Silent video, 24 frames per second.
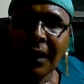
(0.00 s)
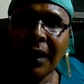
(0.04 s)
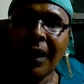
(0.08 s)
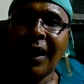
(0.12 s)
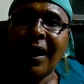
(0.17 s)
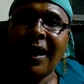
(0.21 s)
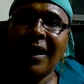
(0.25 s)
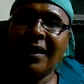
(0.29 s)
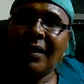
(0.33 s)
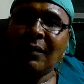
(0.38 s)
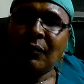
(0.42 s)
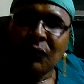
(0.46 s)

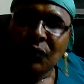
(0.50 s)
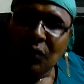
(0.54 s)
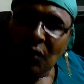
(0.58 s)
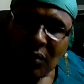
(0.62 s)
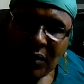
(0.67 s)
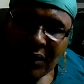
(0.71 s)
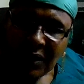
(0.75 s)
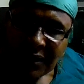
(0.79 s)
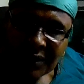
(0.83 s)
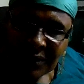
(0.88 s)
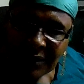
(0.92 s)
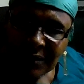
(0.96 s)
I am
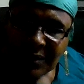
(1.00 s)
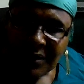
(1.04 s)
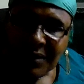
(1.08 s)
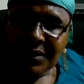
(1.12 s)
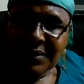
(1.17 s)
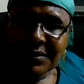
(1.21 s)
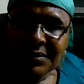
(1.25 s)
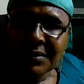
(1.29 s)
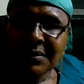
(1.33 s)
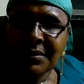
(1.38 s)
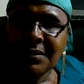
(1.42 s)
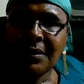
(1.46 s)
talking
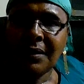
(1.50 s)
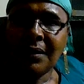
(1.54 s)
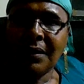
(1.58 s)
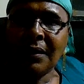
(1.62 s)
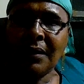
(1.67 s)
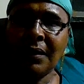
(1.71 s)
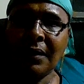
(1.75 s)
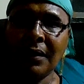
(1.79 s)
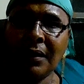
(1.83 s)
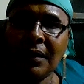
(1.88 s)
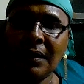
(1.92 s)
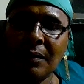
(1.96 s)
this
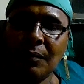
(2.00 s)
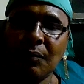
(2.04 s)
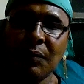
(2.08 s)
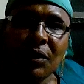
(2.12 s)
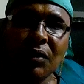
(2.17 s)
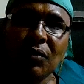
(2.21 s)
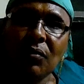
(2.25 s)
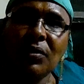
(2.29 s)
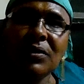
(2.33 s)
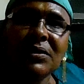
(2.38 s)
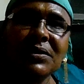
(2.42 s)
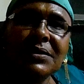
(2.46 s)

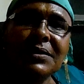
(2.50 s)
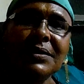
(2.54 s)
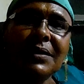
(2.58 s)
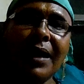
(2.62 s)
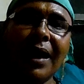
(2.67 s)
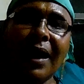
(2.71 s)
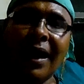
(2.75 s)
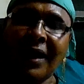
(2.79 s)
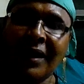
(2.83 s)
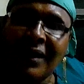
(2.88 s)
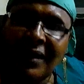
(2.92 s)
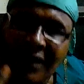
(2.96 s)
because
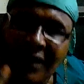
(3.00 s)
I